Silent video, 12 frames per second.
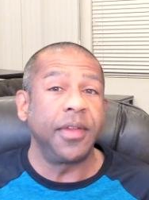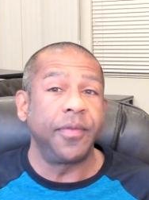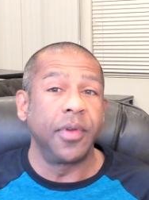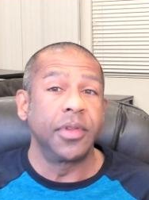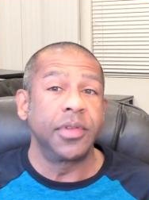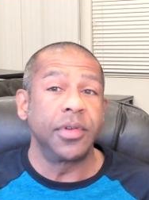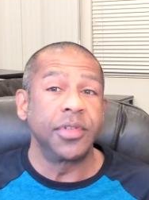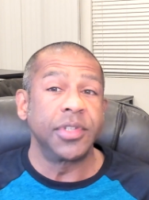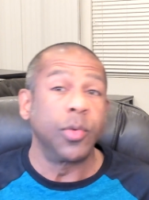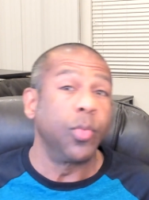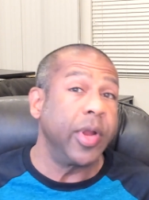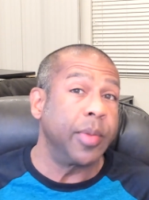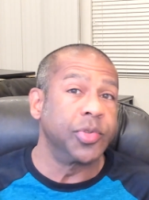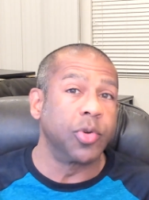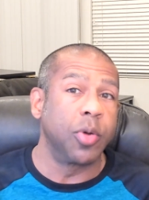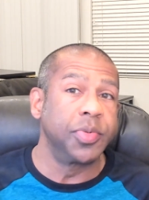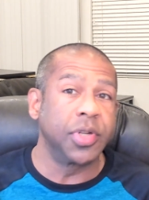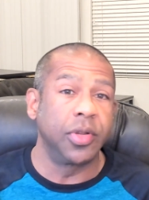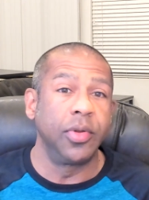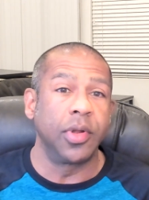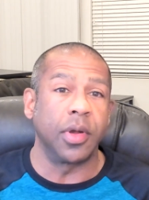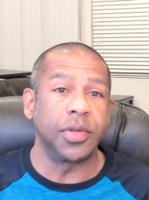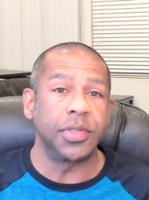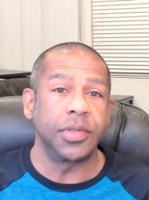filters and reabsorbs
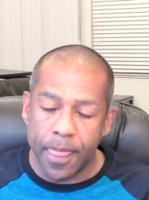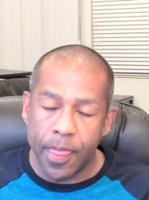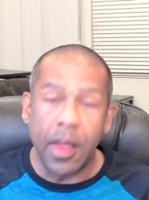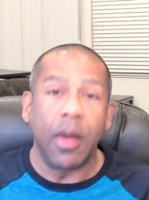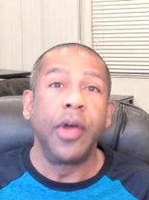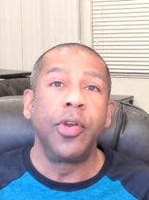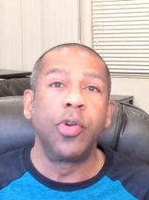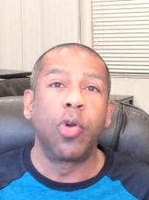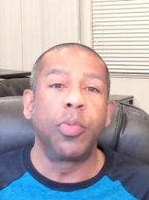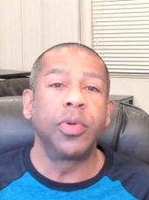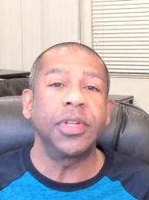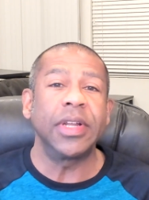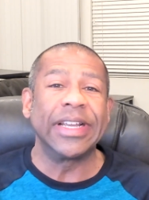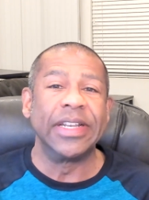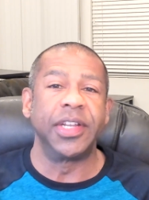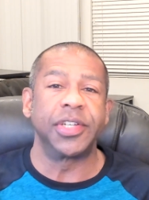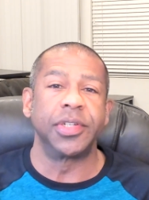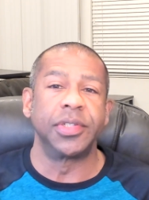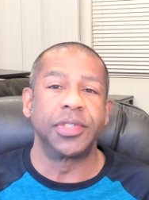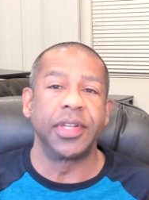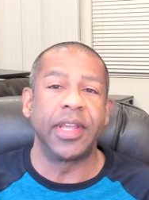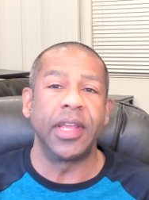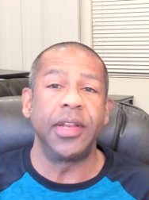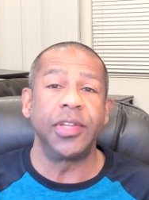glucose. Now, under normal conditions, the
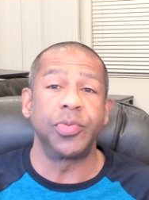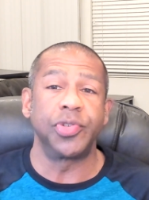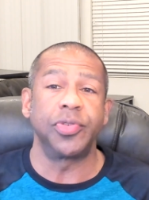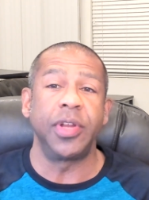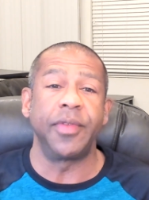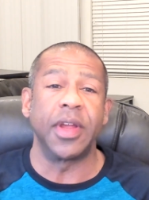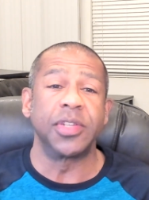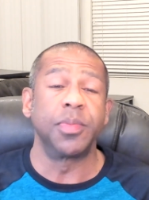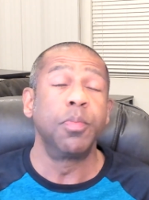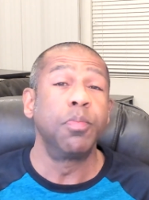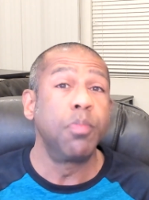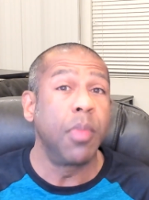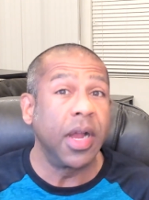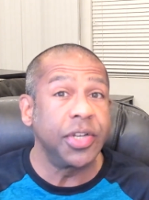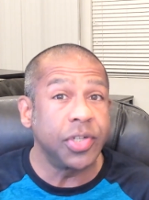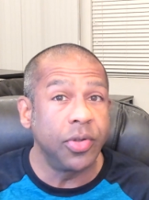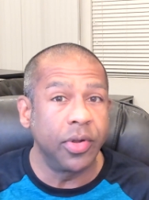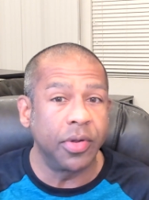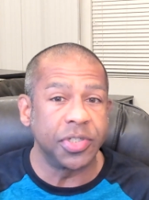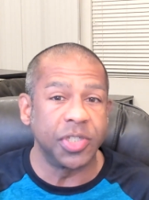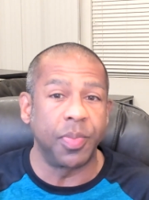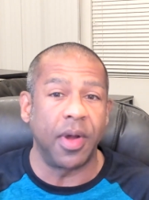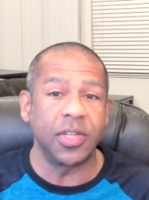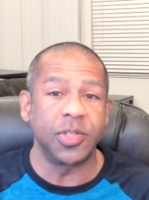kidneys retrieve as much glucose as
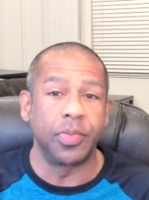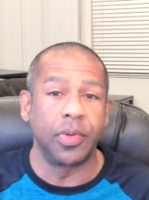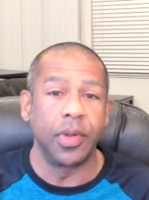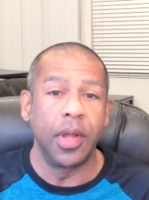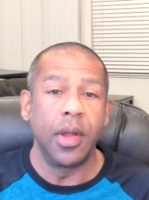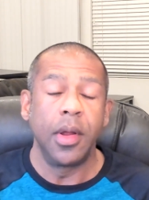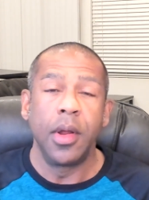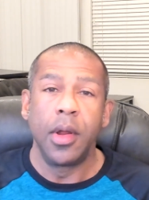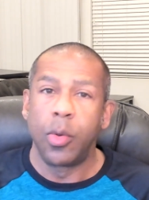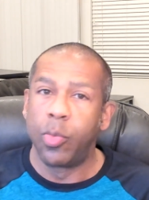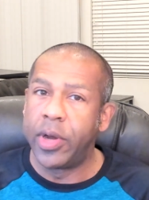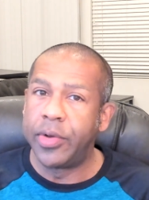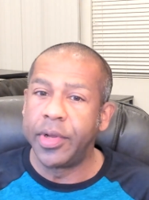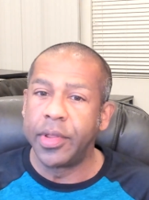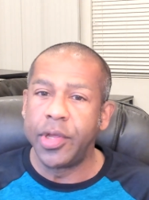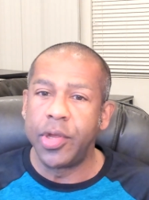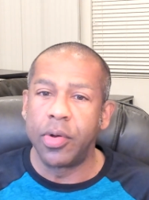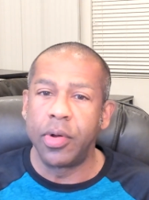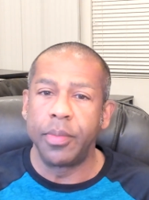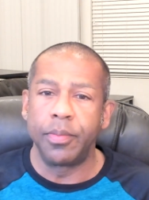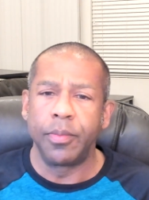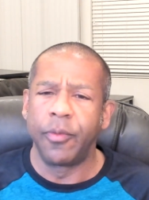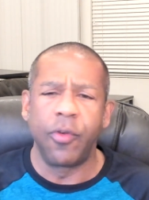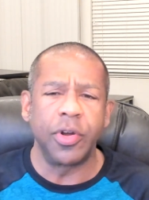possible, rendering the urine
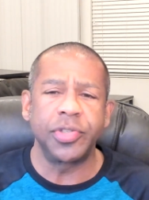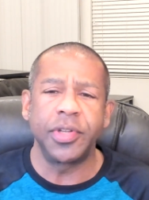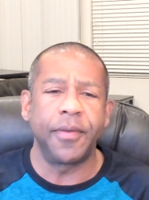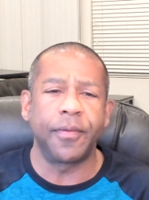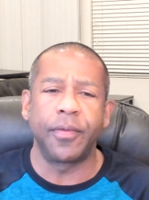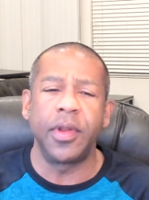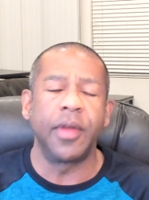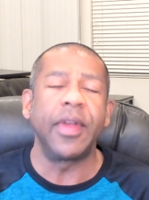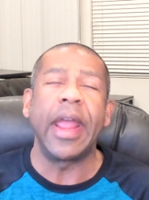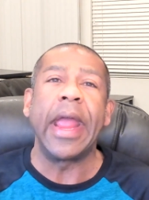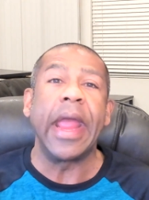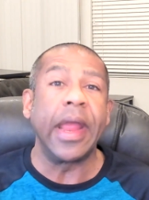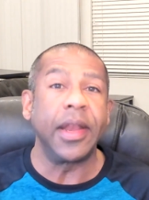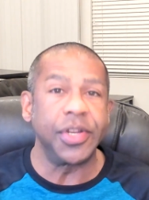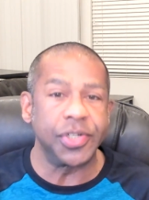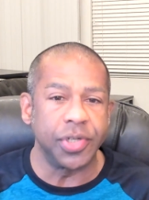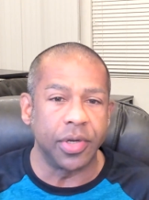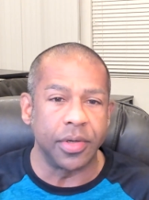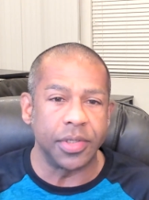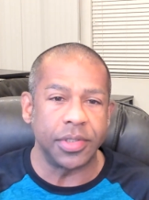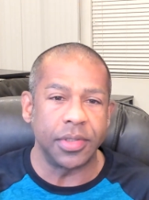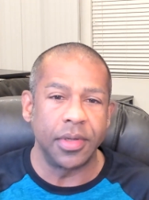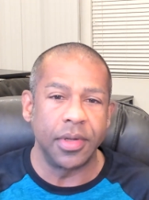virtually free of any sugars.